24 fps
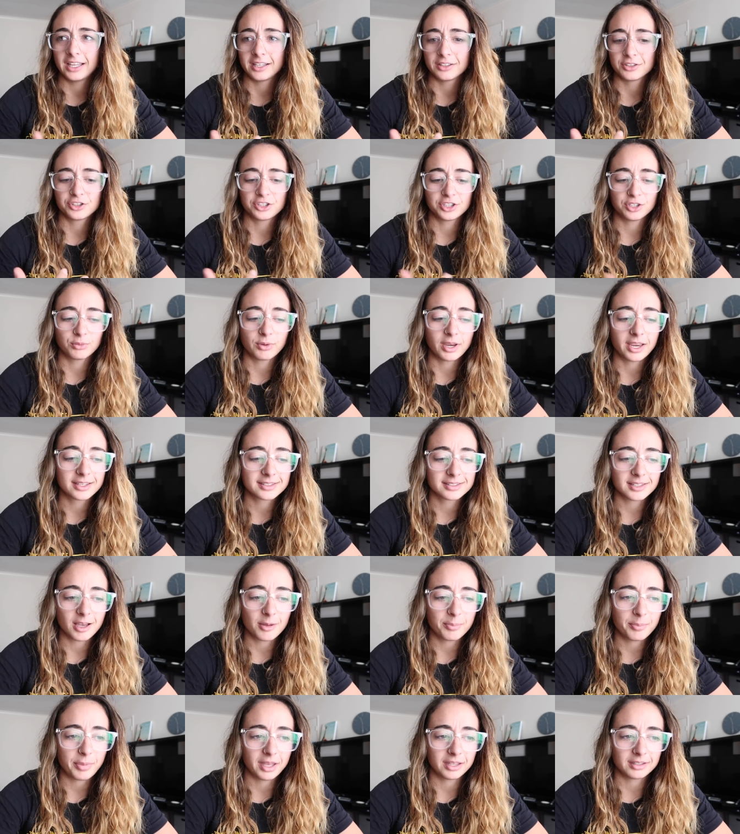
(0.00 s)
and she wakes
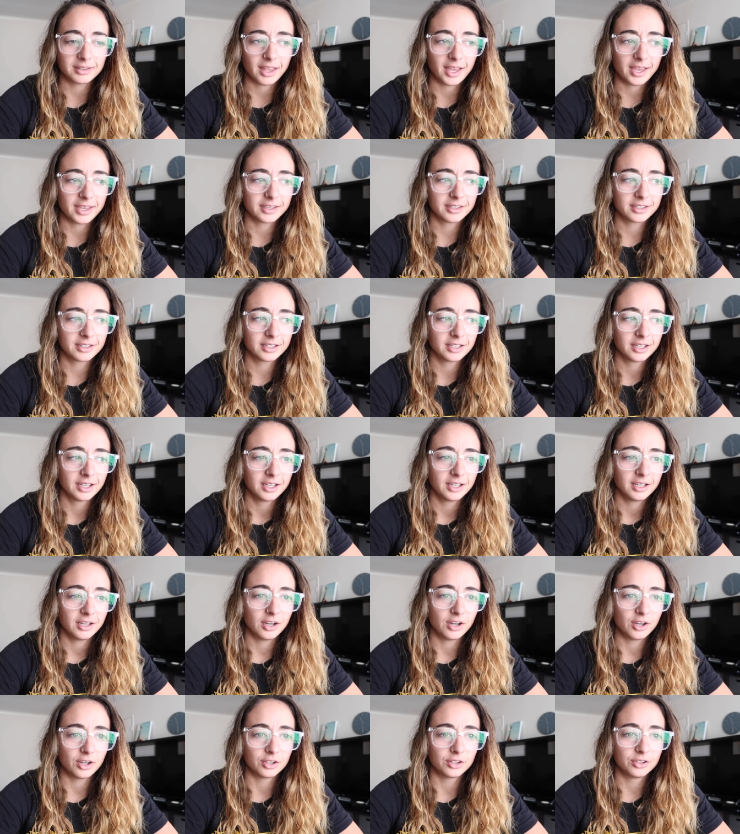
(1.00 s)
up at like
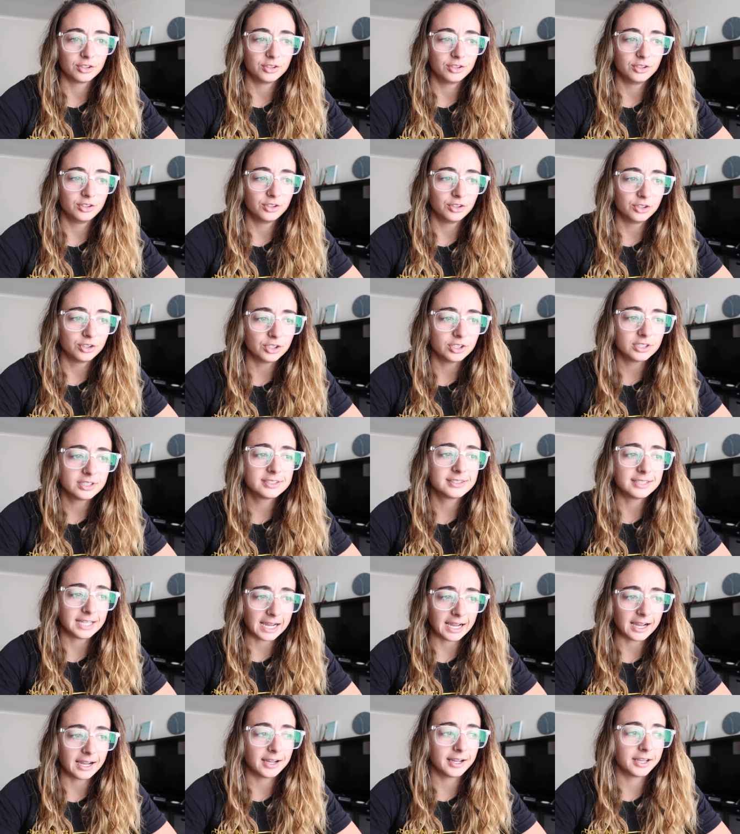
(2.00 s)
a good
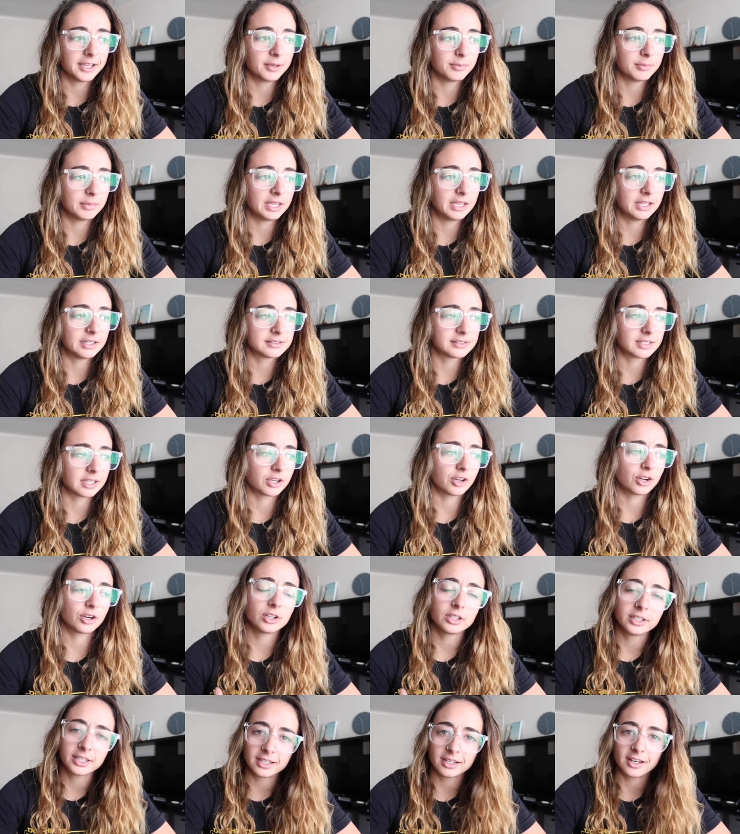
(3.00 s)
time. It's like
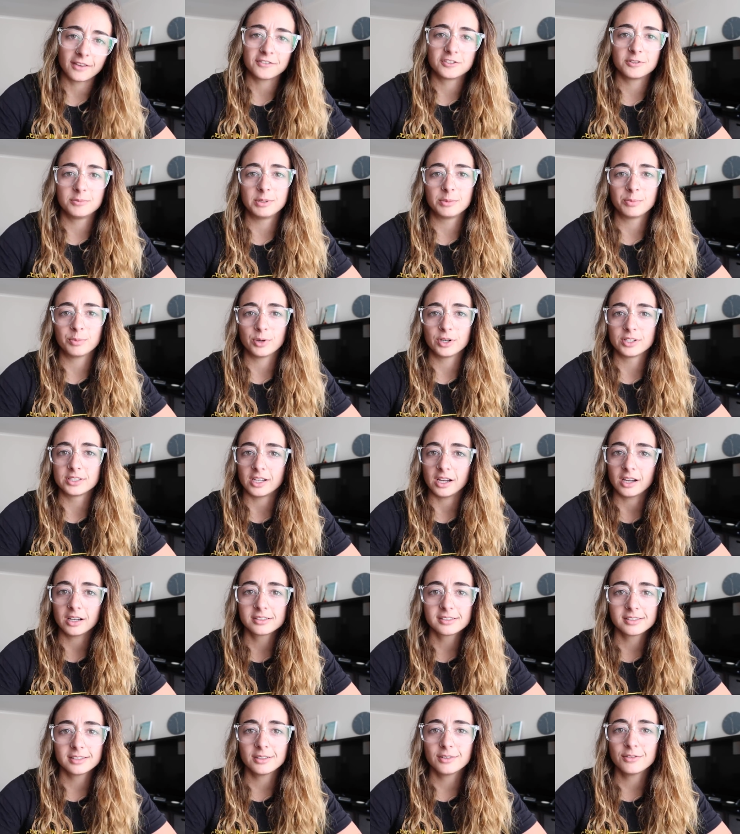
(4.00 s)
early enough to be
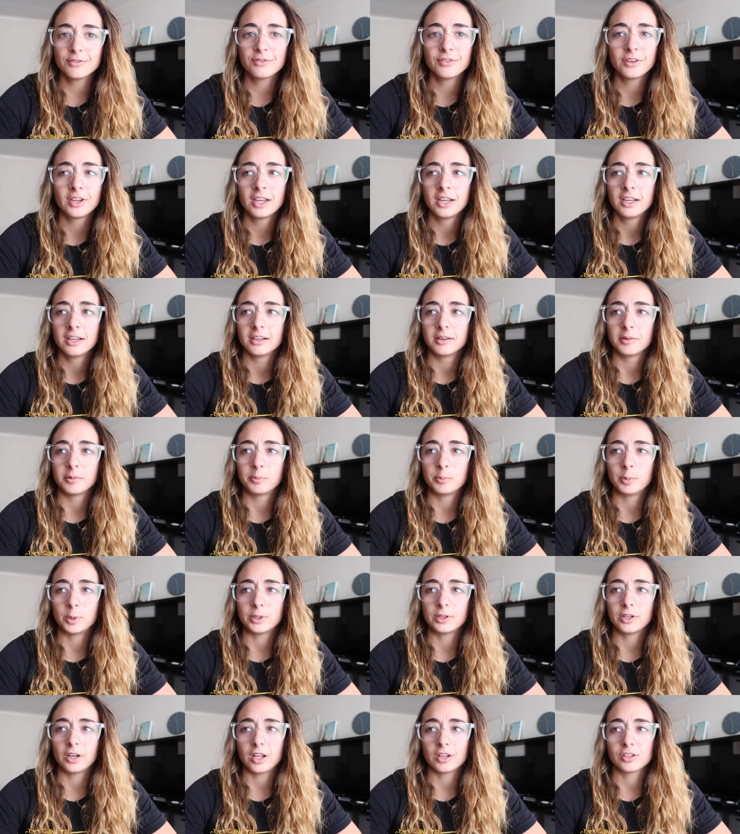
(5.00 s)
productive,
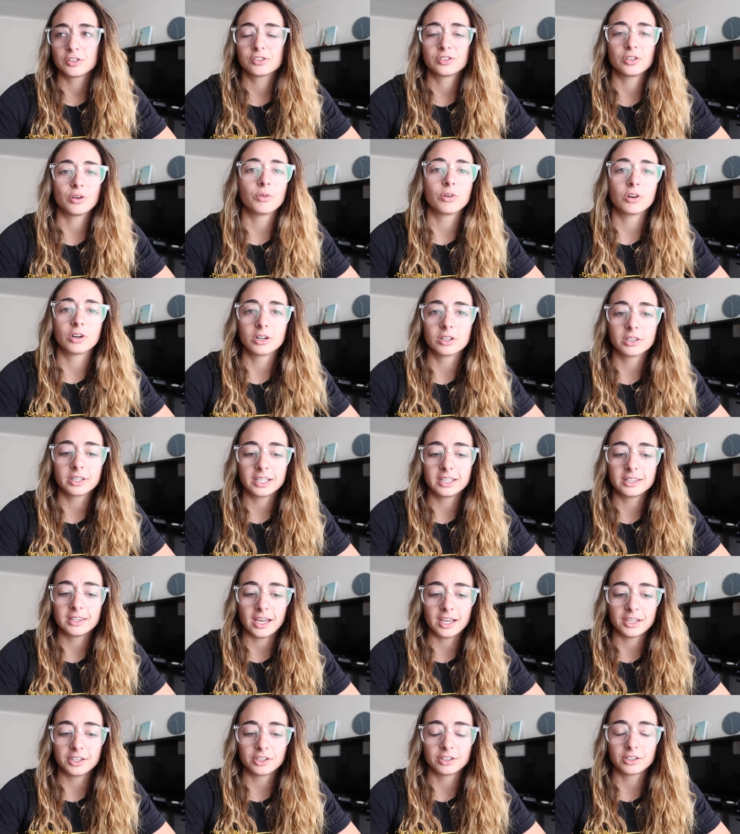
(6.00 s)
but not so early
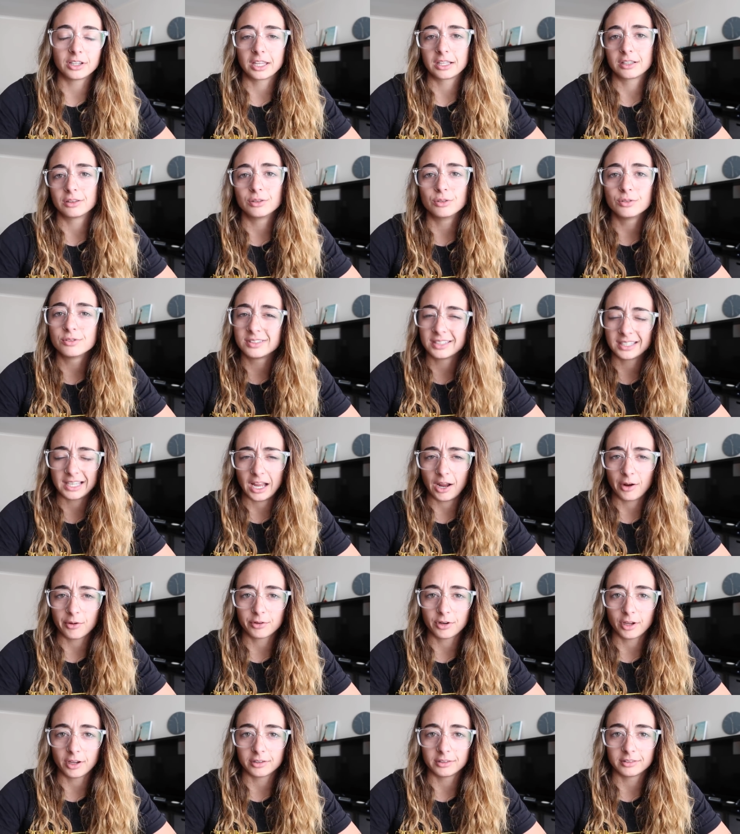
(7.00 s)
that you're like losing
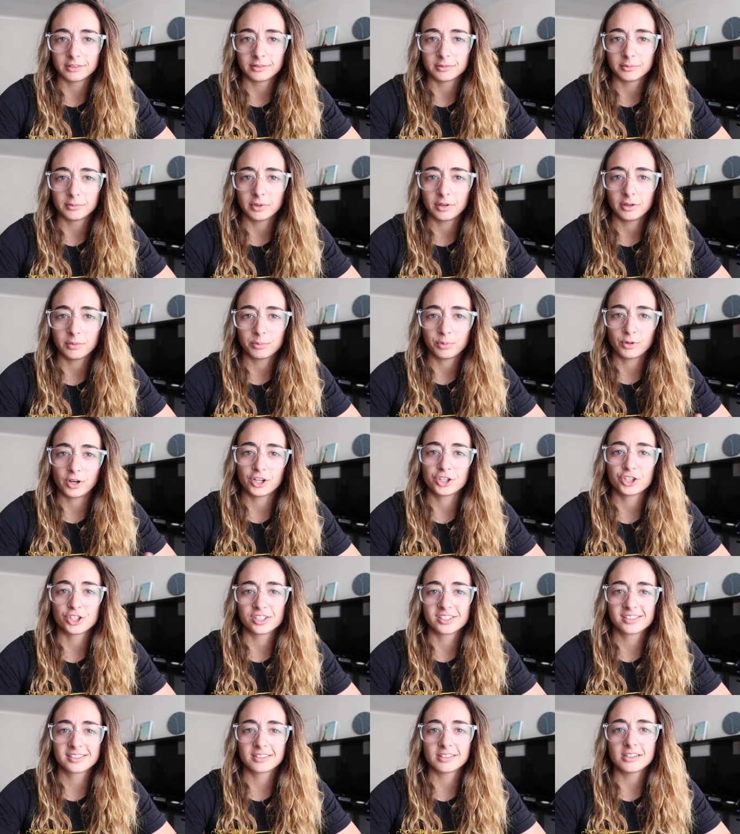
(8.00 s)
out on
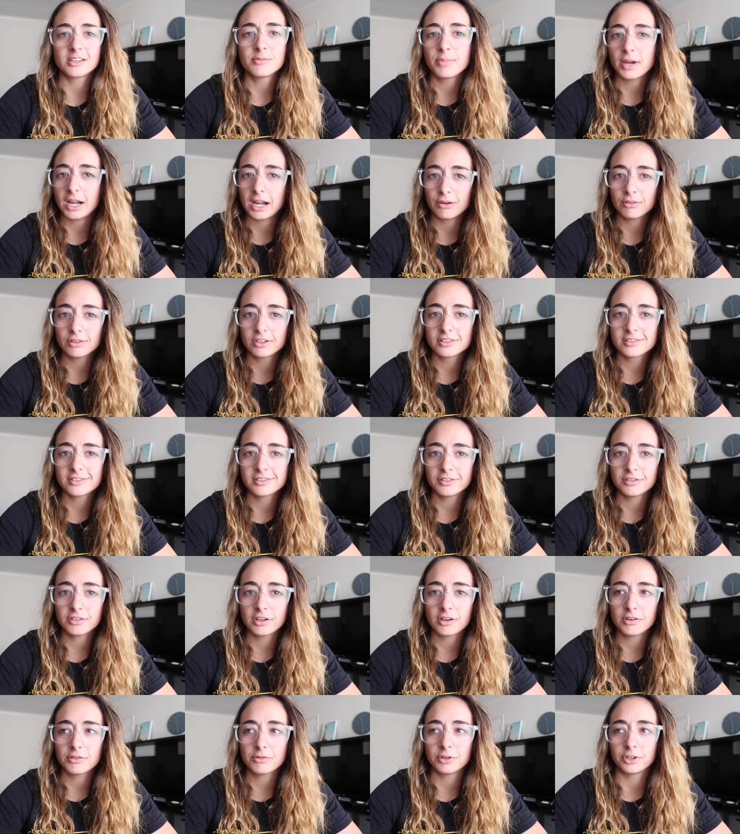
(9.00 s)
precious sleep hours, you
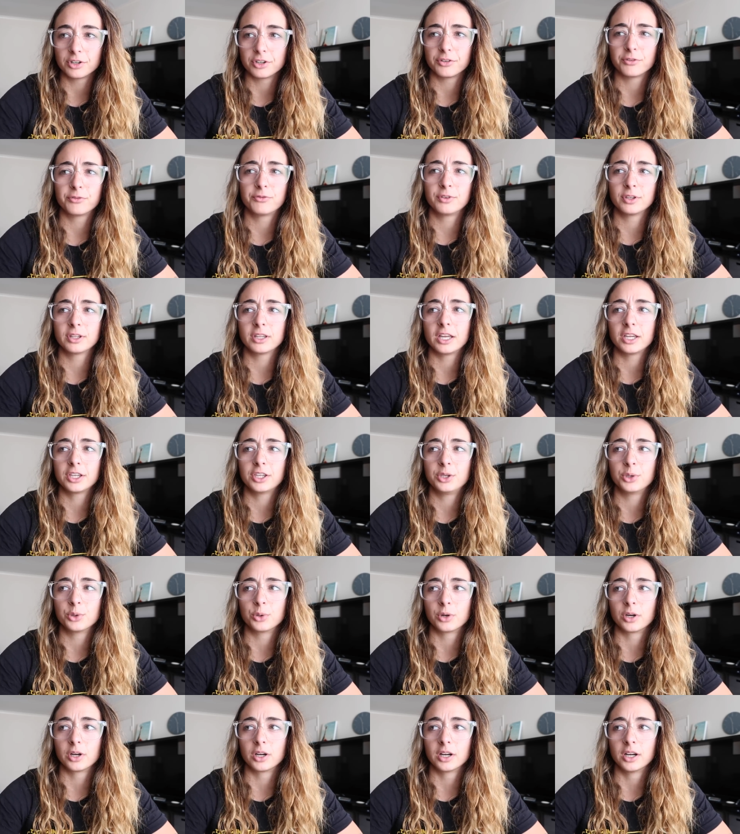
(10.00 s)
know, or you feel like
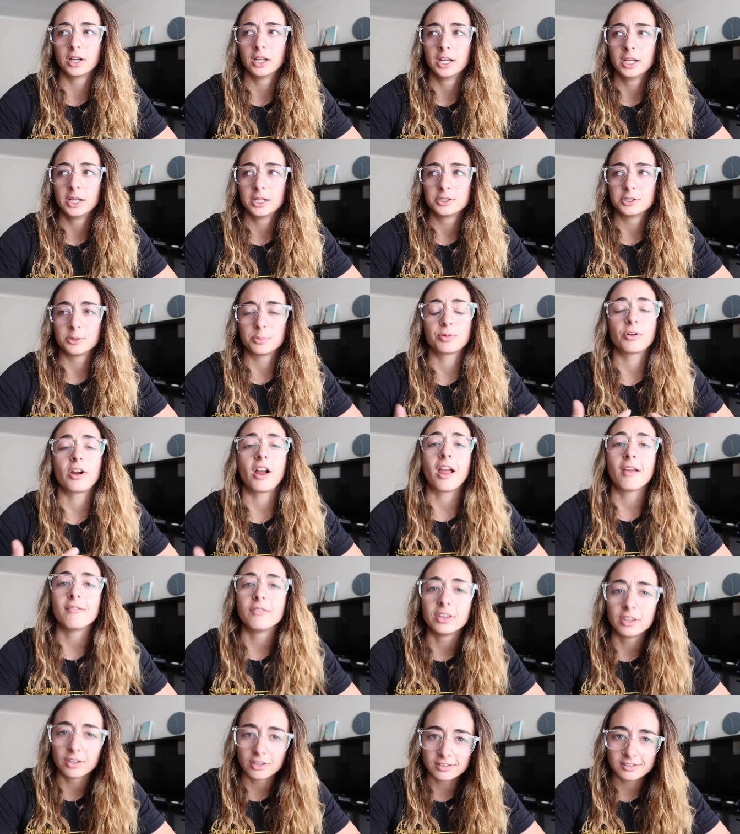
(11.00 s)
you're
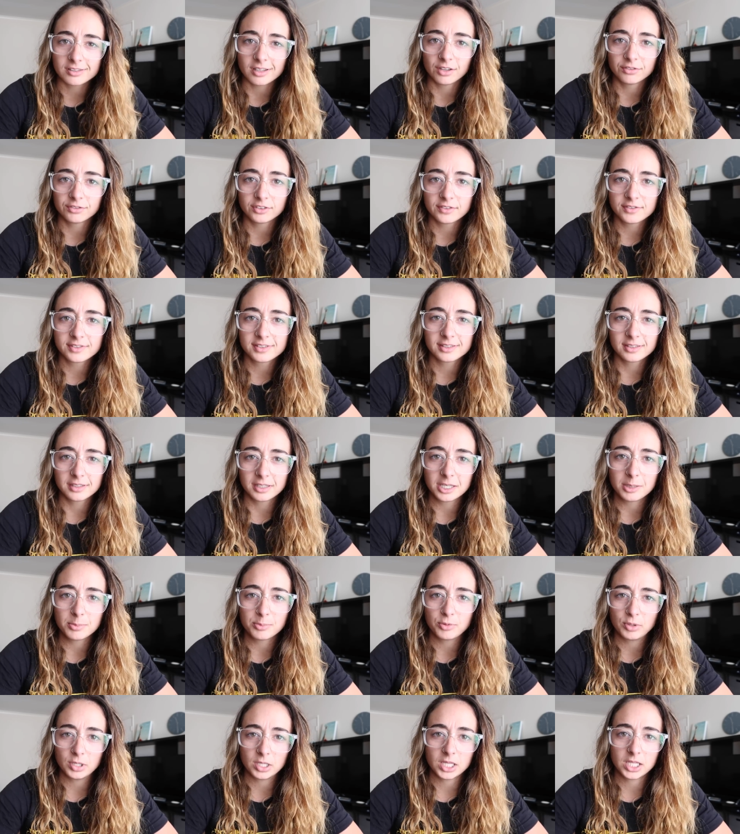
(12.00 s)
depriving yourself of
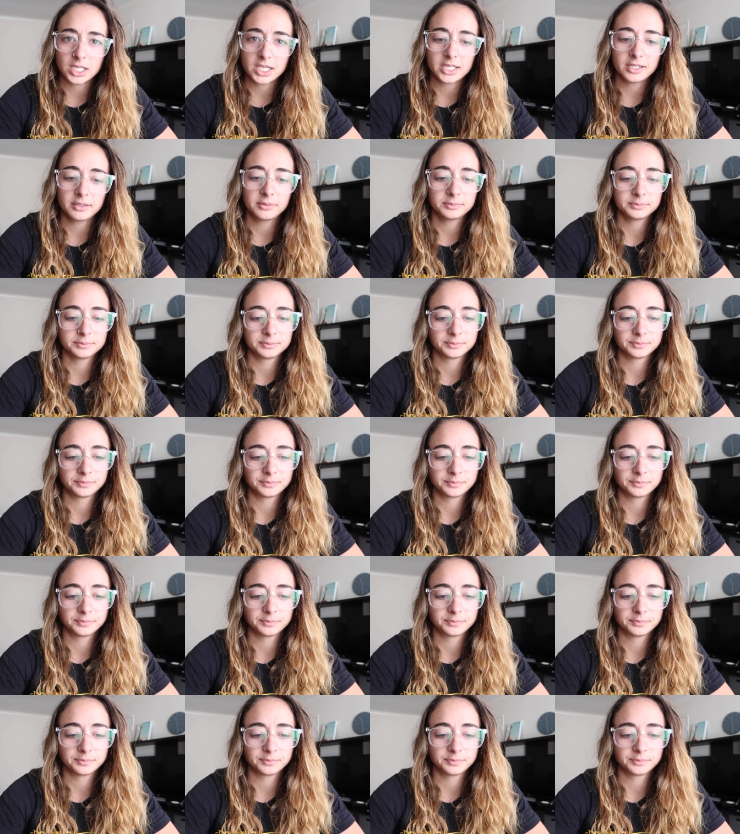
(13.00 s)
sleep, really.